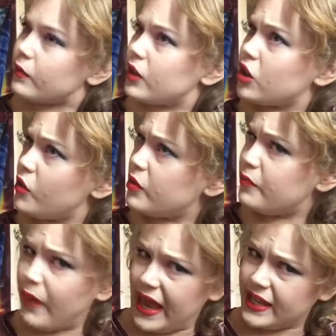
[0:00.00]
of want to go
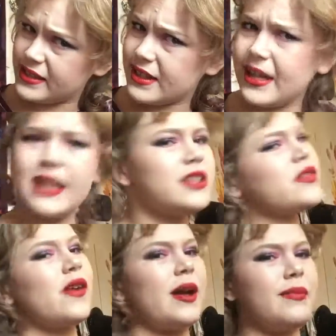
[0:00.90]
with bangs today,
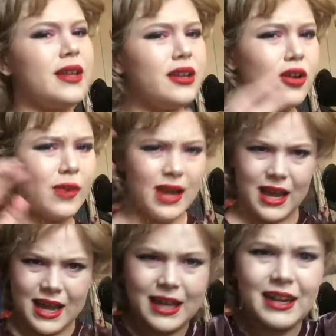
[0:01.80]
so I'm gonna go
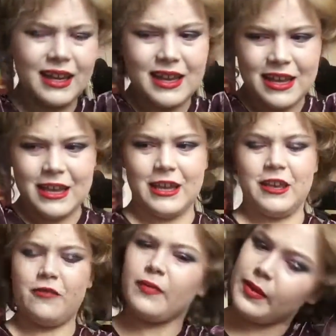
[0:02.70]
ahead
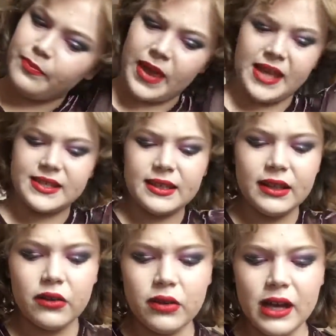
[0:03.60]
and give my bangs a
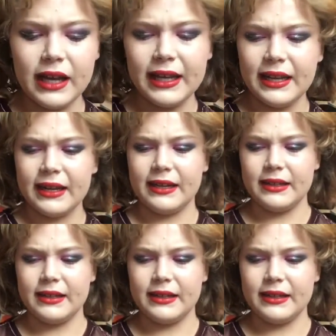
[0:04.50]
little cut.